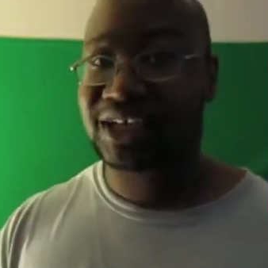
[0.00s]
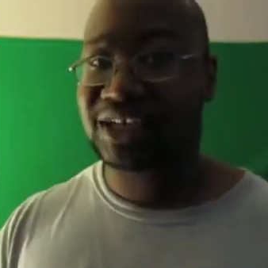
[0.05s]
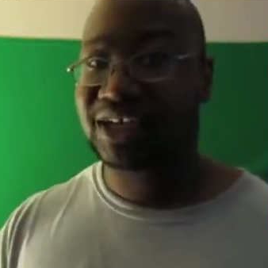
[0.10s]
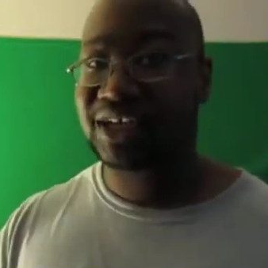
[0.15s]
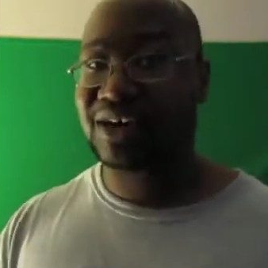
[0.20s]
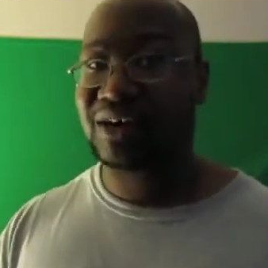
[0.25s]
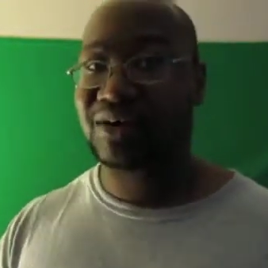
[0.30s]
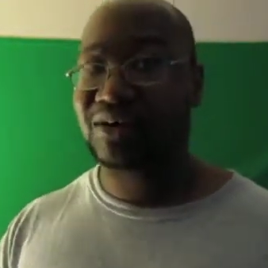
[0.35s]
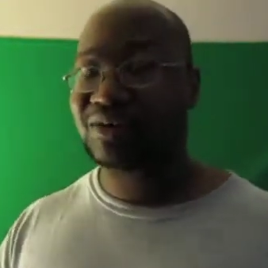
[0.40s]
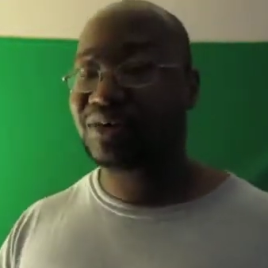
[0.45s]

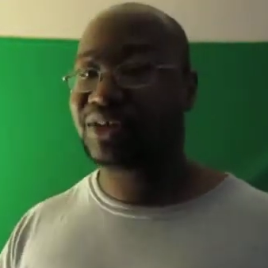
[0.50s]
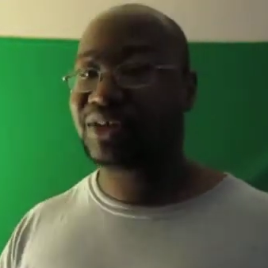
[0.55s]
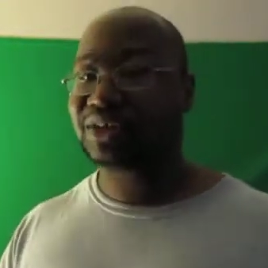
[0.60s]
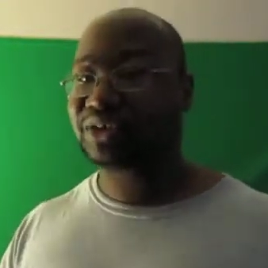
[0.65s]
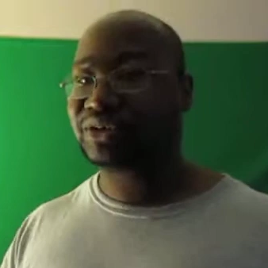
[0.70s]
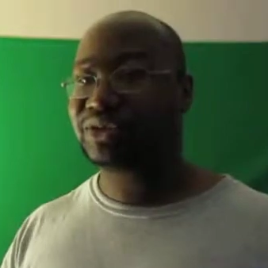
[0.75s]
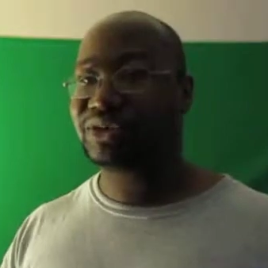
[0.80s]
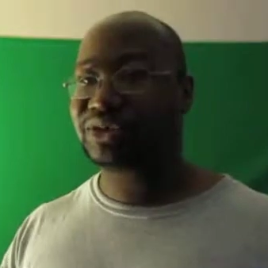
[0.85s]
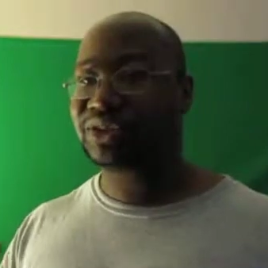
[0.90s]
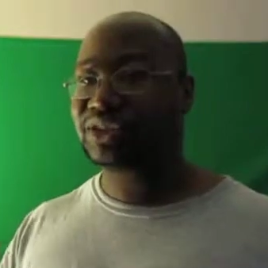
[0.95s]
not only are
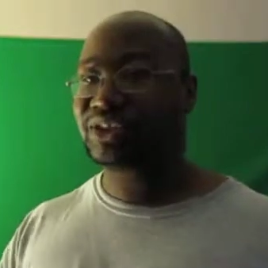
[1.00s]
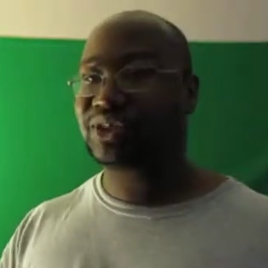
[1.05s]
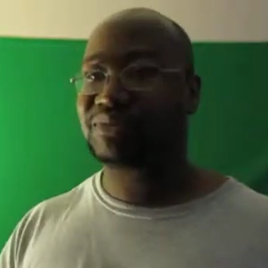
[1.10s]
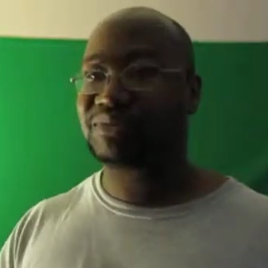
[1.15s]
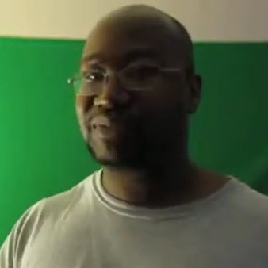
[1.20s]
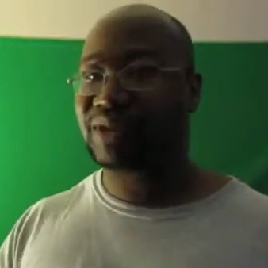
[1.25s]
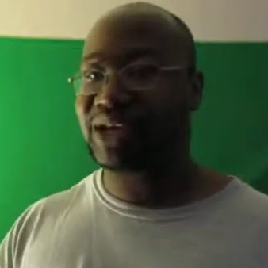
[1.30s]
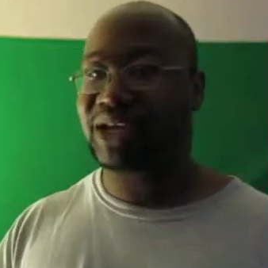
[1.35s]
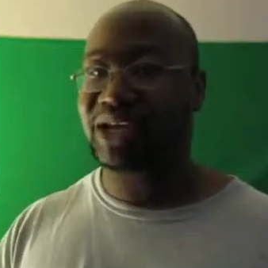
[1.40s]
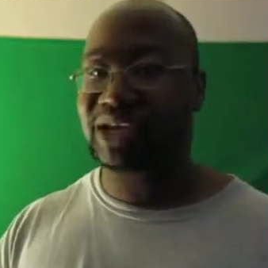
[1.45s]
you still
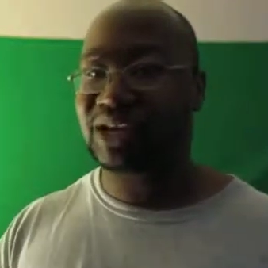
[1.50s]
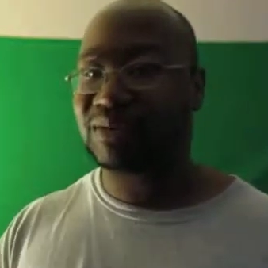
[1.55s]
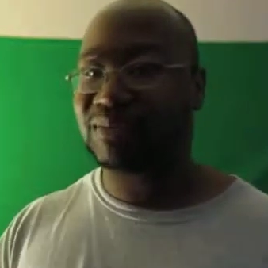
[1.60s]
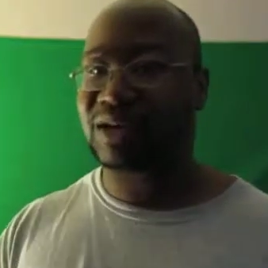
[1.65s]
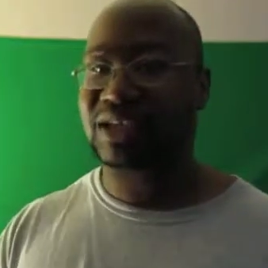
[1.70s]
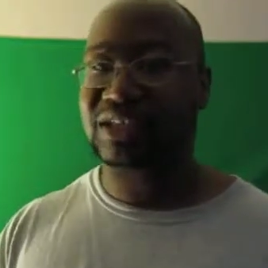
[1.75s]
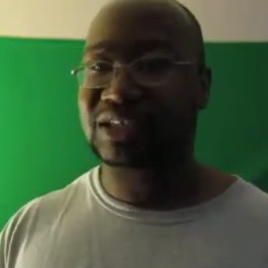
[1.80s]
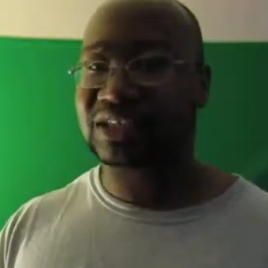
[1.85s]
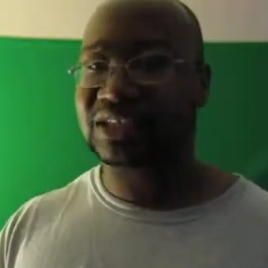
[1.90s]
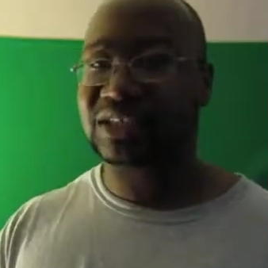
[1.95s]
making
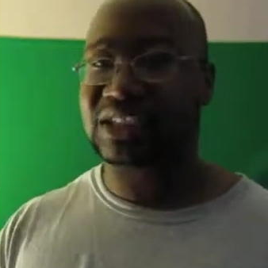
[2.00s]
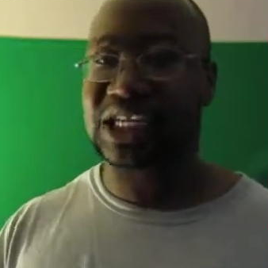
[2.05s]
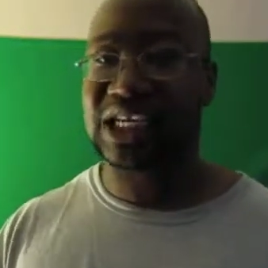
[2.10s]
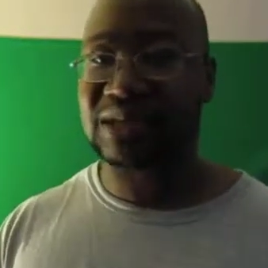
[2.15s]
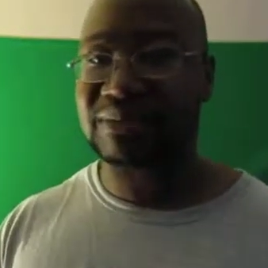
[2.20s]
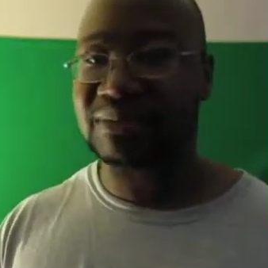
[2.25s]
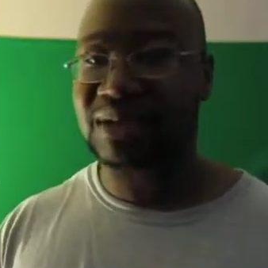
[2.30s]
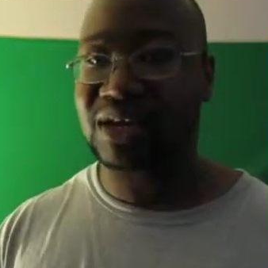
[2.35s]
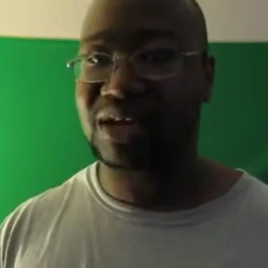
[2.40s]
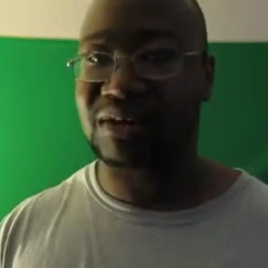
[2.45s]
about the
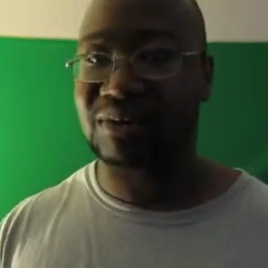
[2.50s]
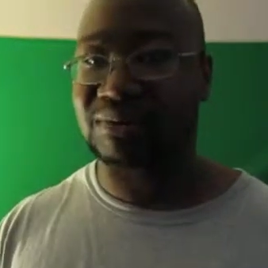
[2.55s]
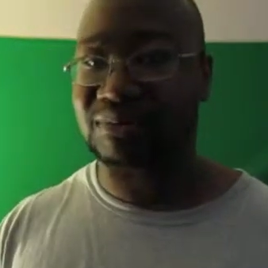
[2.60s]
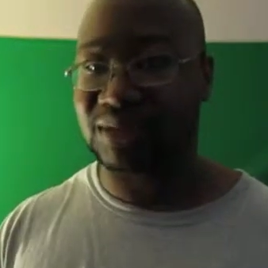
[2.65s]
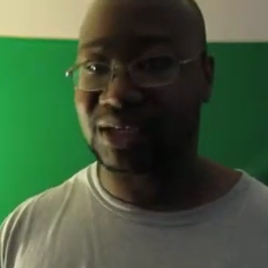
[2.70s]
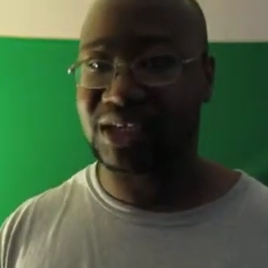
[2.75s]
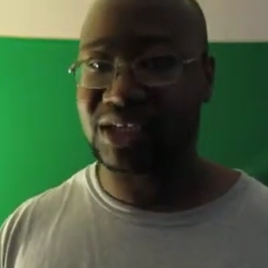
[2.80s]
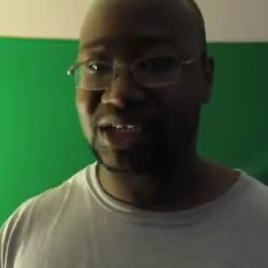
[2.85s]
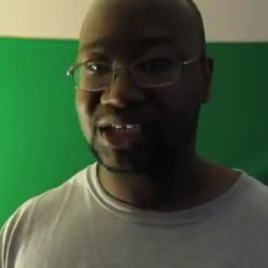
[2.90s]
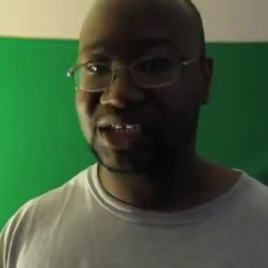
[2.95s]
same amount of
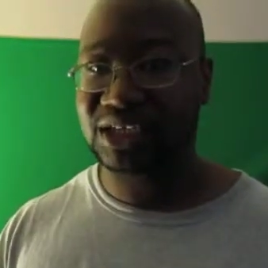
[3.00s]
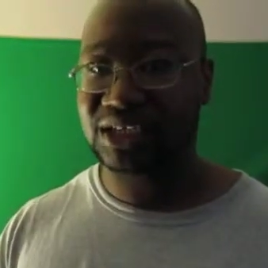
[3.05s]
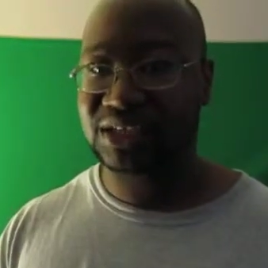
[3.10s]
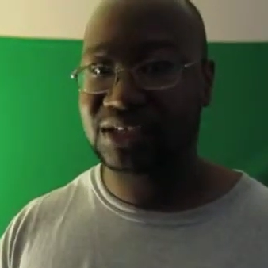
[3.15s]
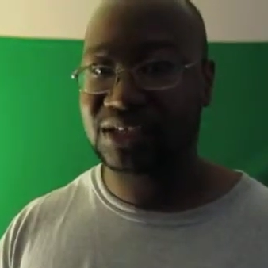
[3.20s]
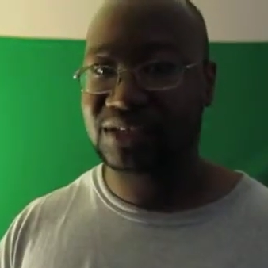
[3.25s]
money,